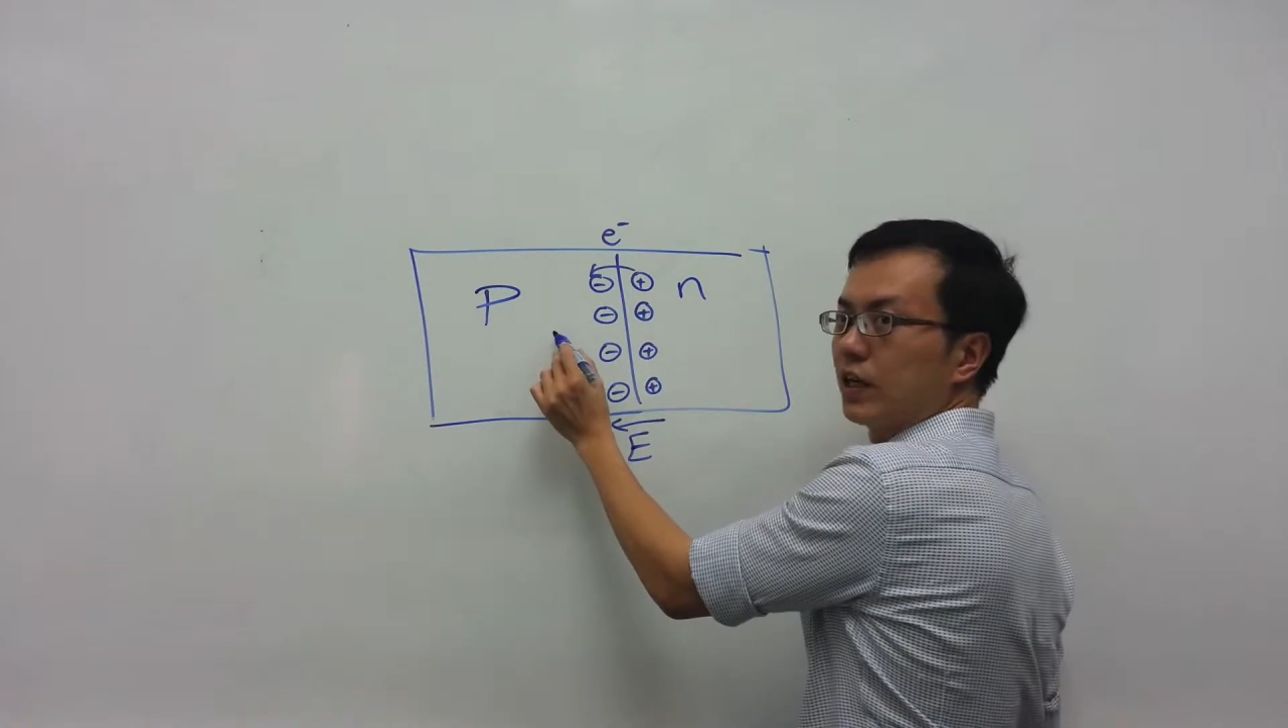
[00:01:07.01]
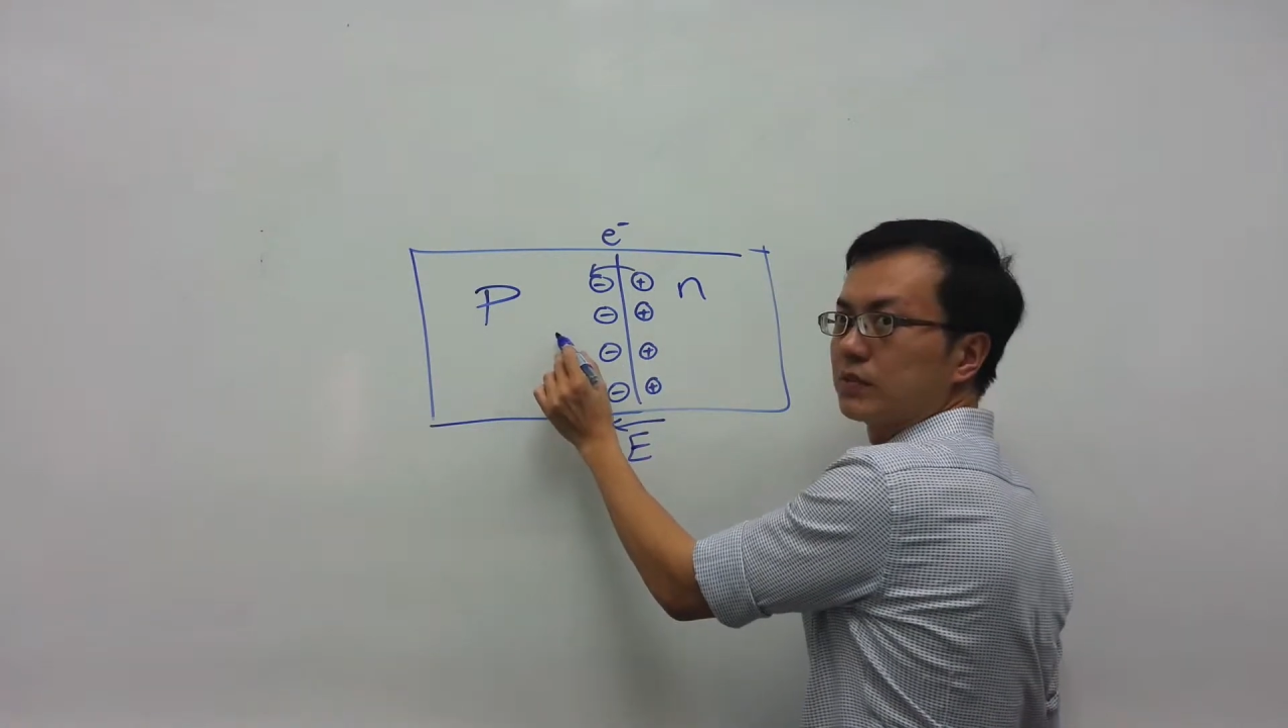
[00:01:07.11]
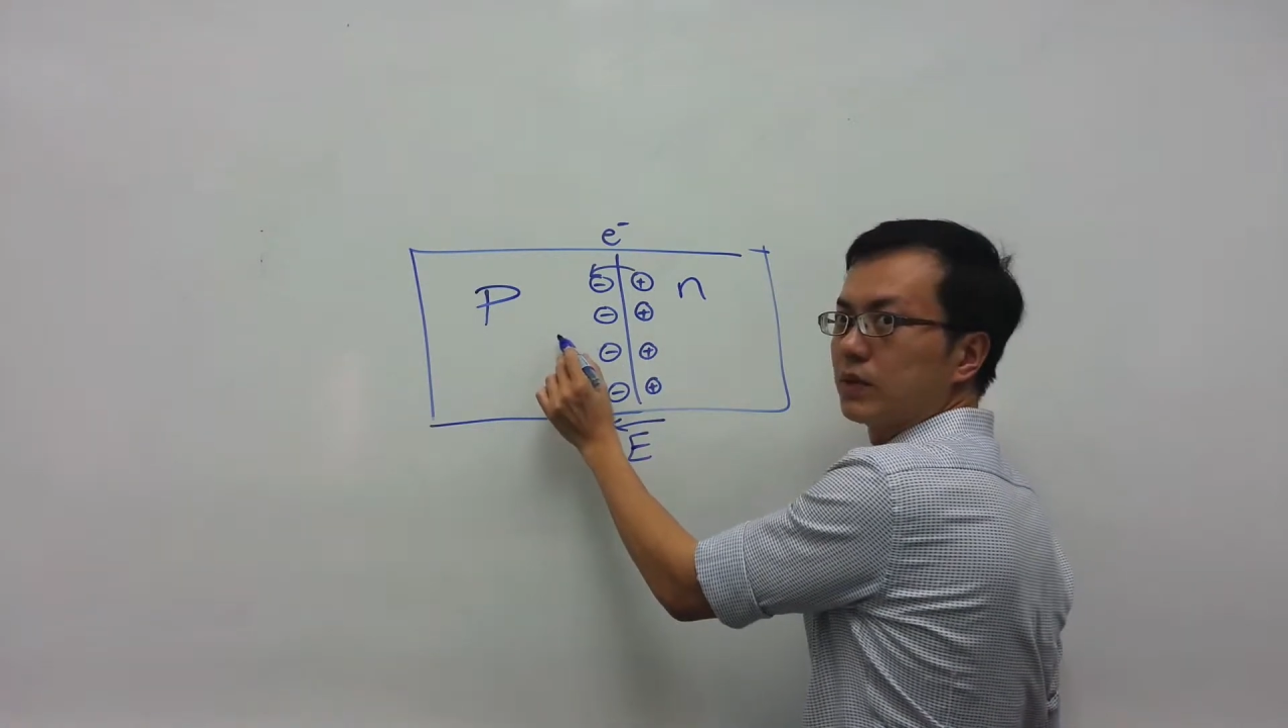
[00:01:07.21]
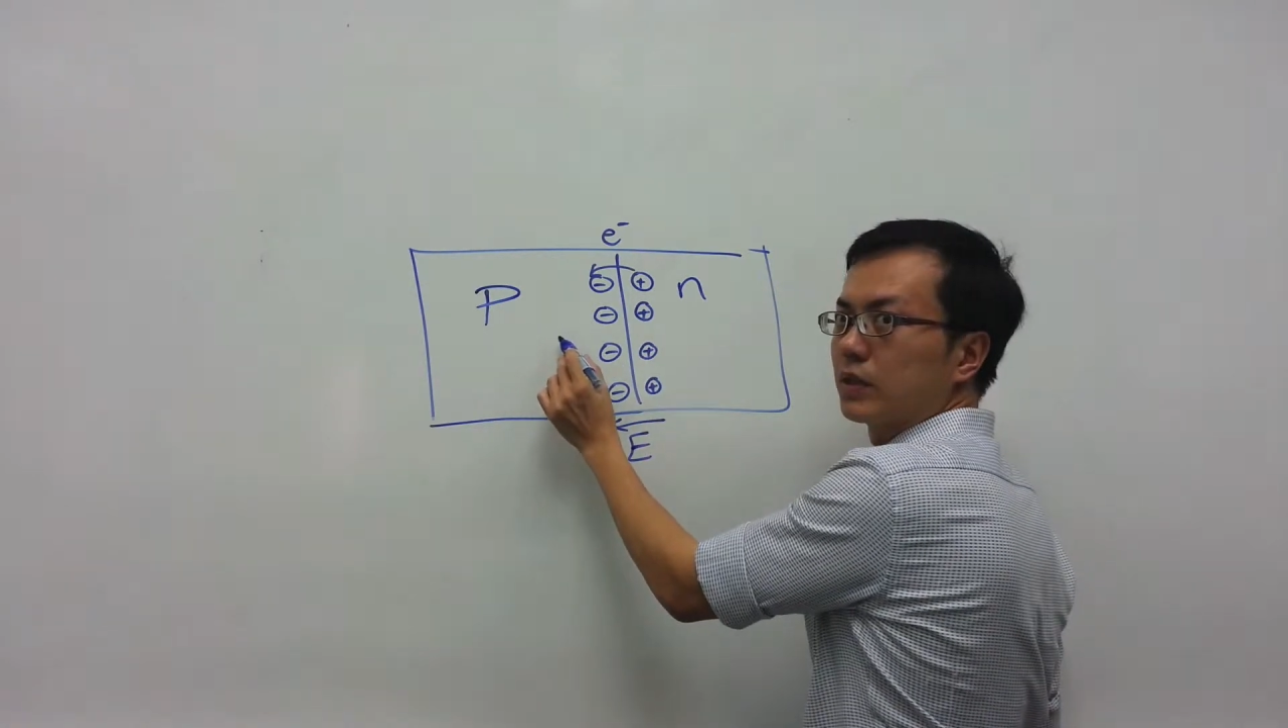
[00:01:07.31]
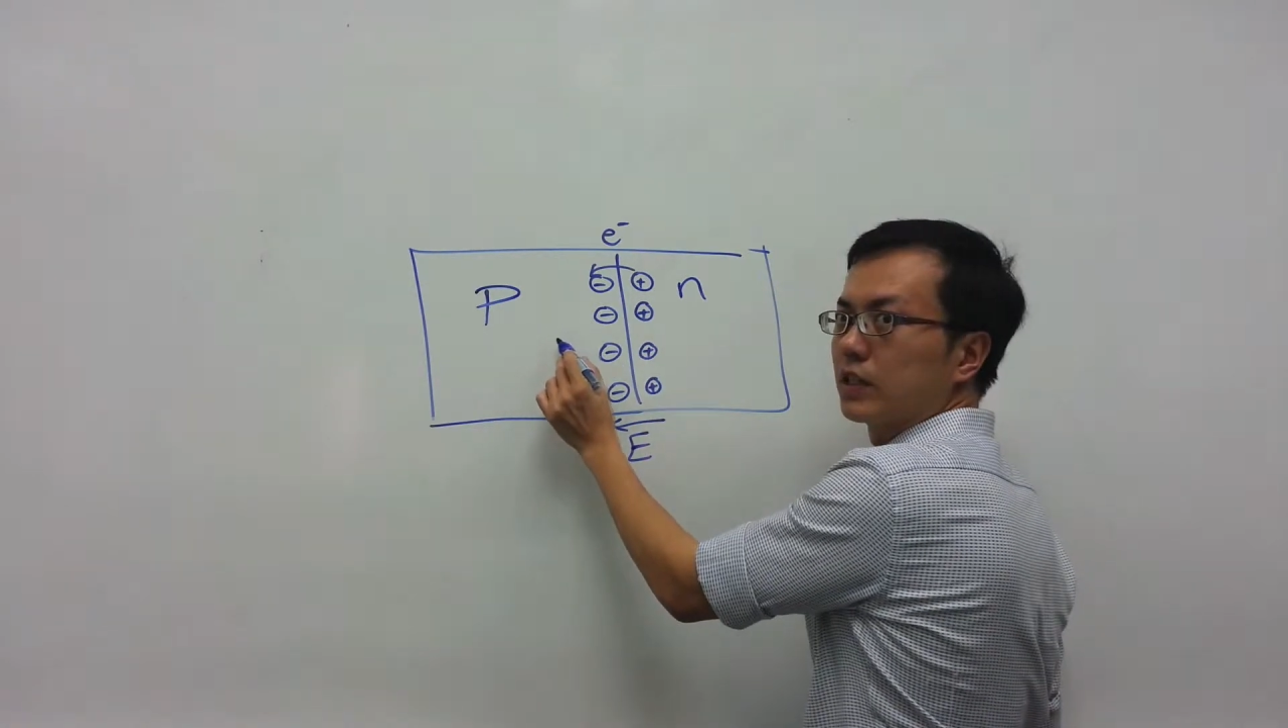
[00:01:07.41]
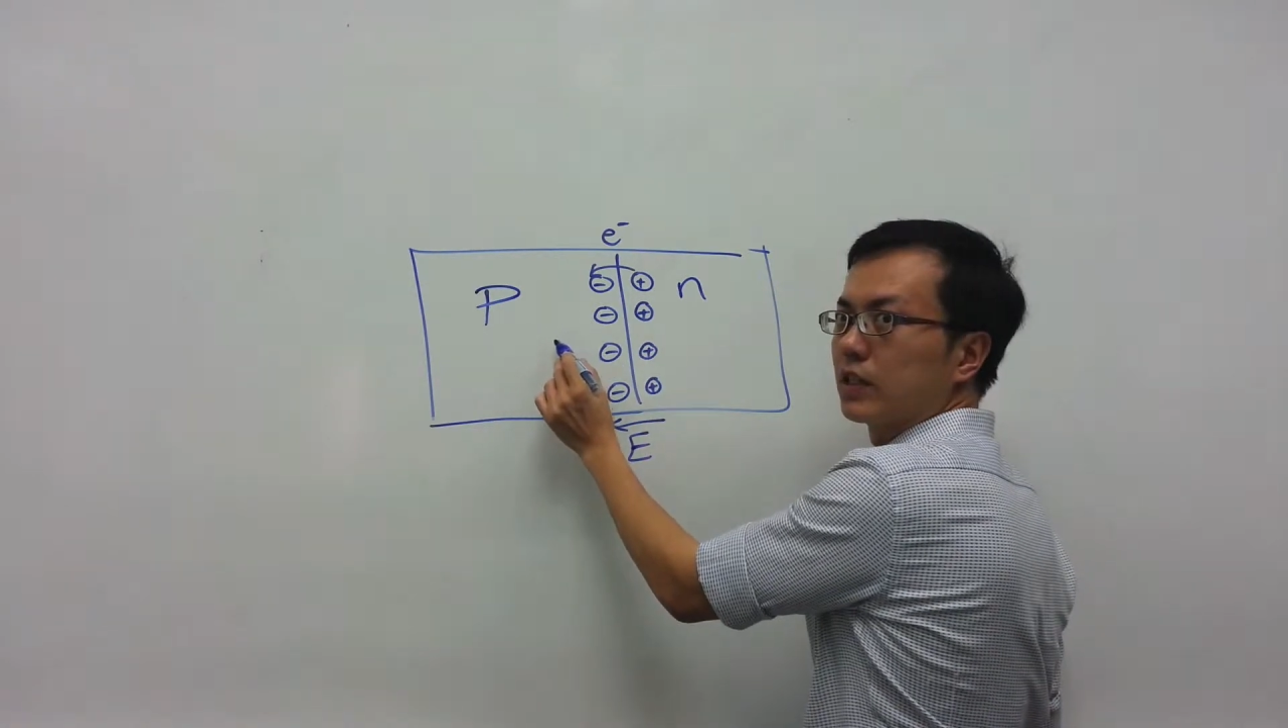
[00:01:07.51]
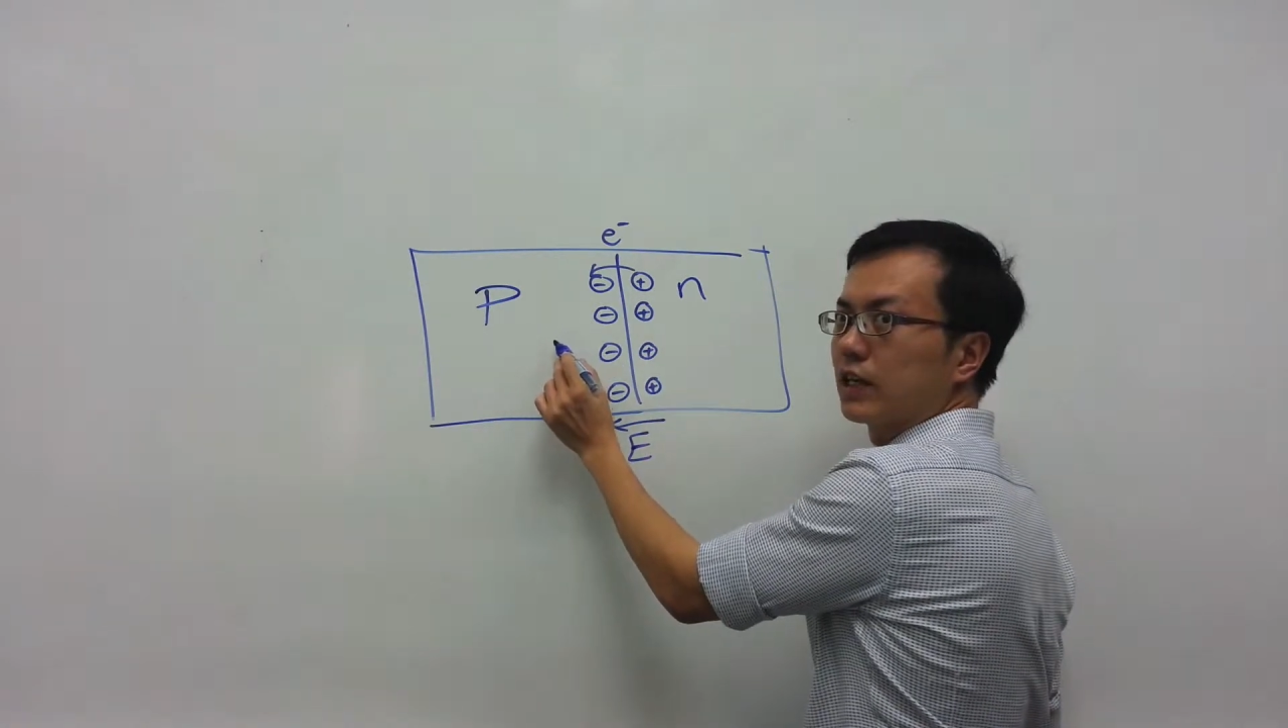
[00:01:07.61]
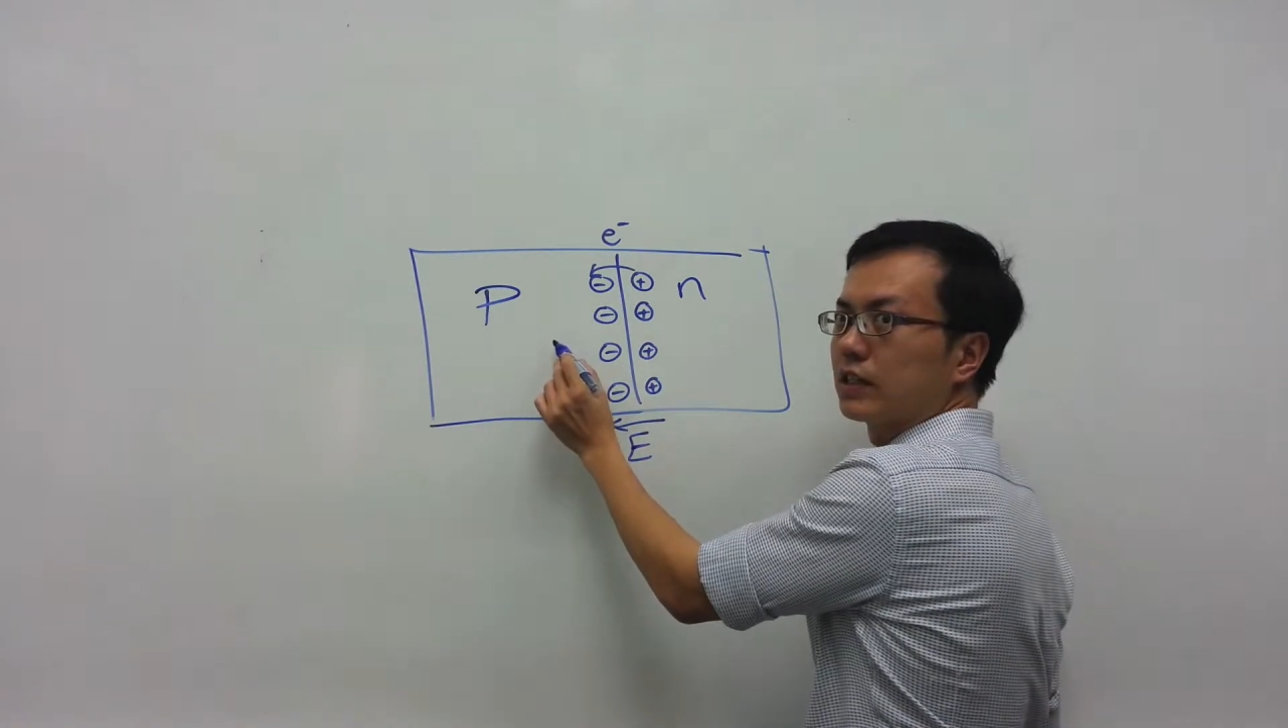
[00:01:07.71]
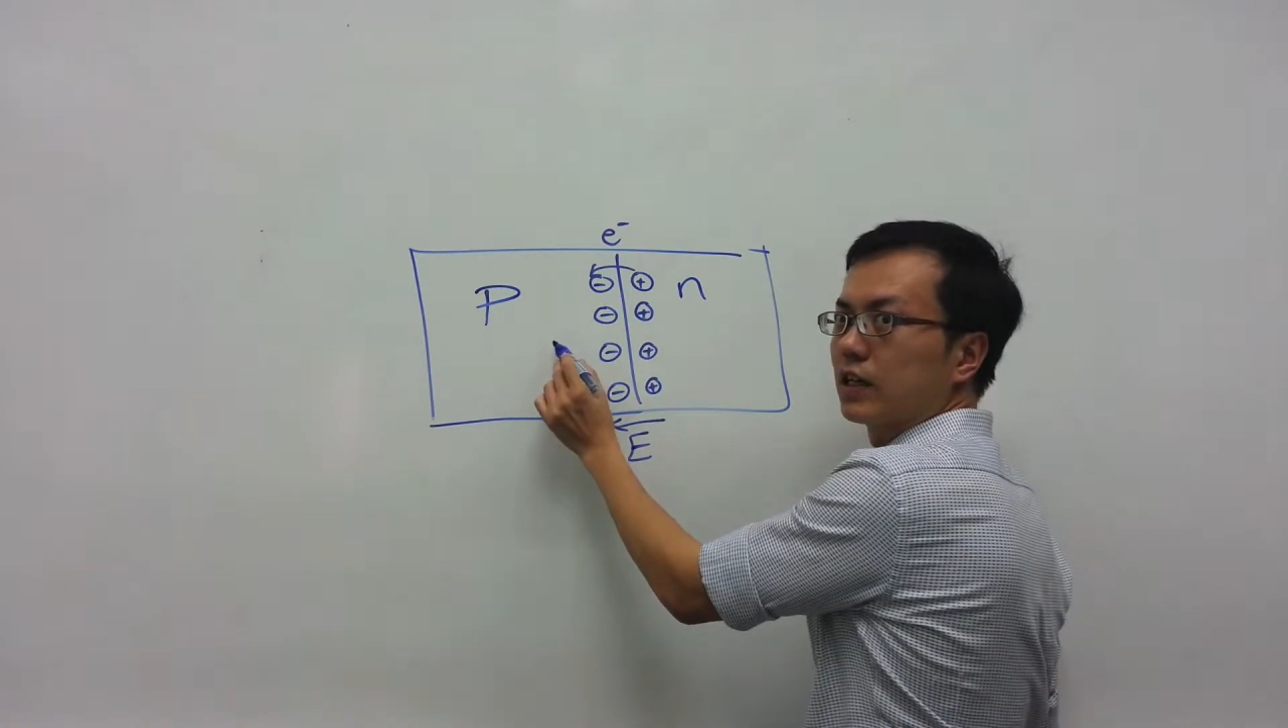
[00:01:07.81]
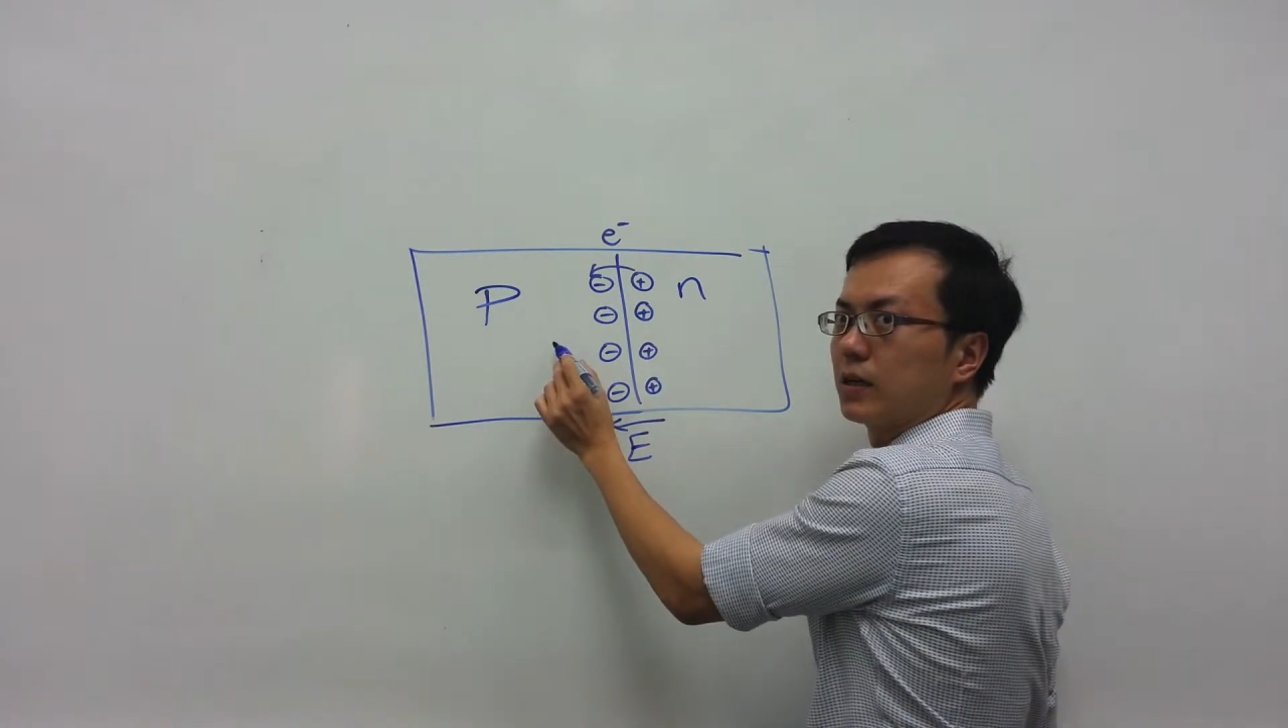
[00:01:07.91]

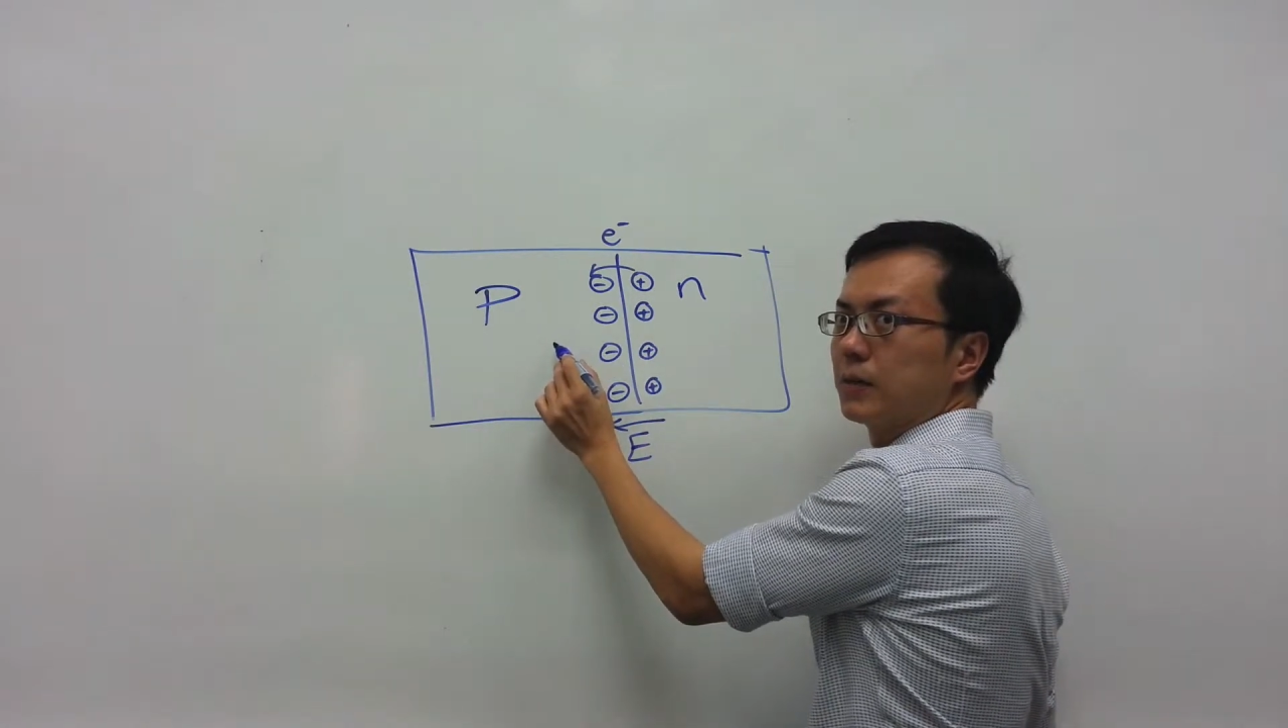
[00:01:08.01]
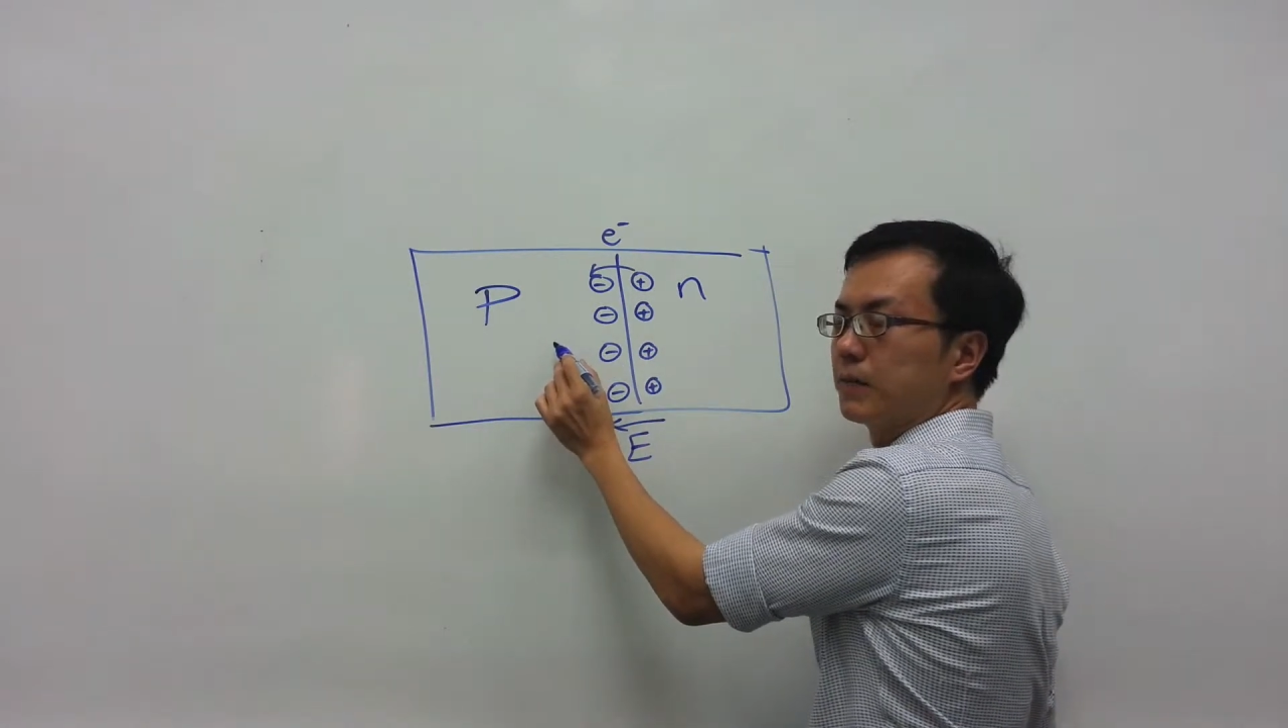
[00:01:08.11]
semiconductor.